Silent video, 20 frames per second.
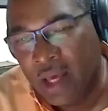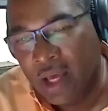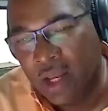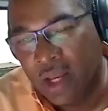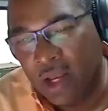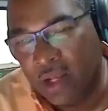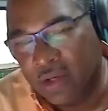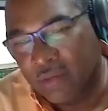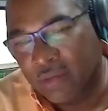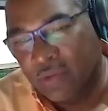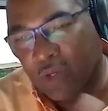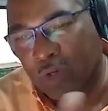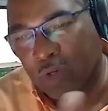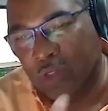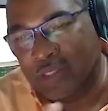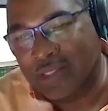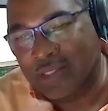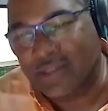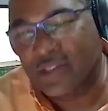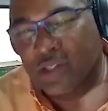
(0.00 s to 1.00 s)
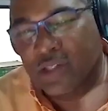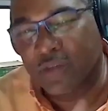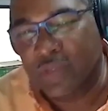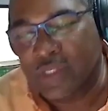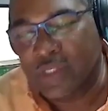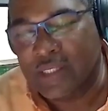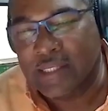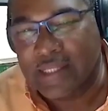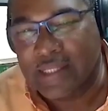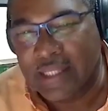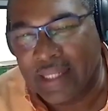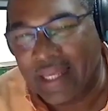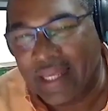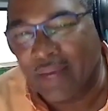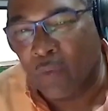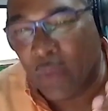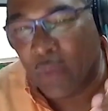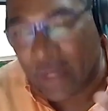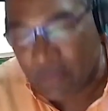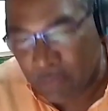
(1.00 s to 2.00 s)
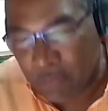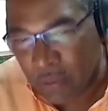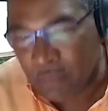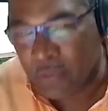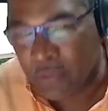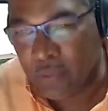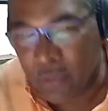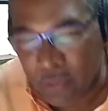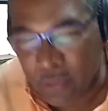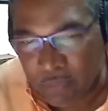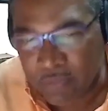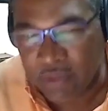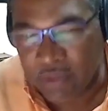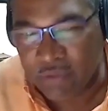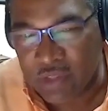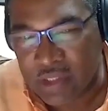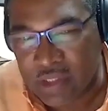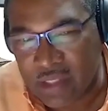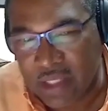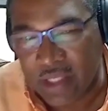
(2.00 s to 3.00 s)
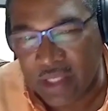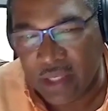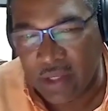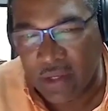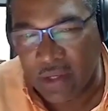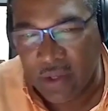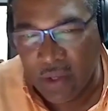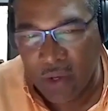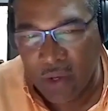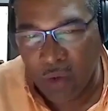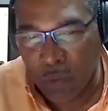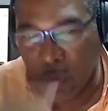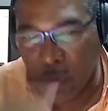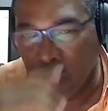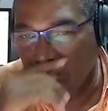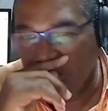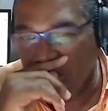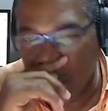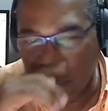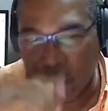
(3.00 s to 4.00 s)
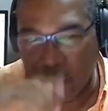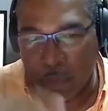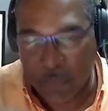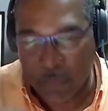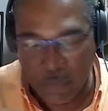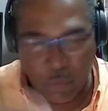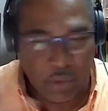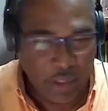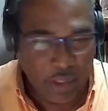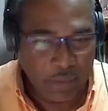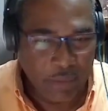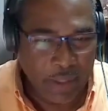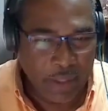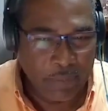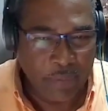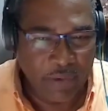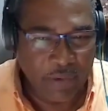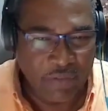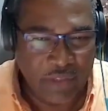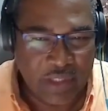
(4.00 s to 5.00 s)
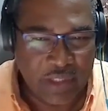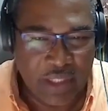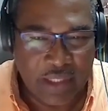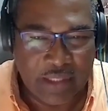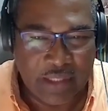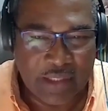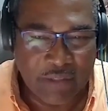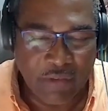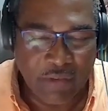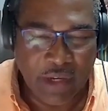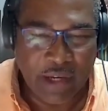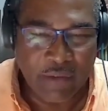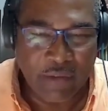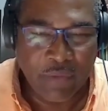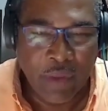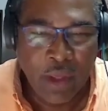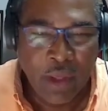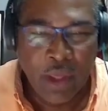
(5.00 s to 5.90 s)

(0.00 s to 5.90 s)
a lot of the goods and services that the white people were previously, that had previously survived.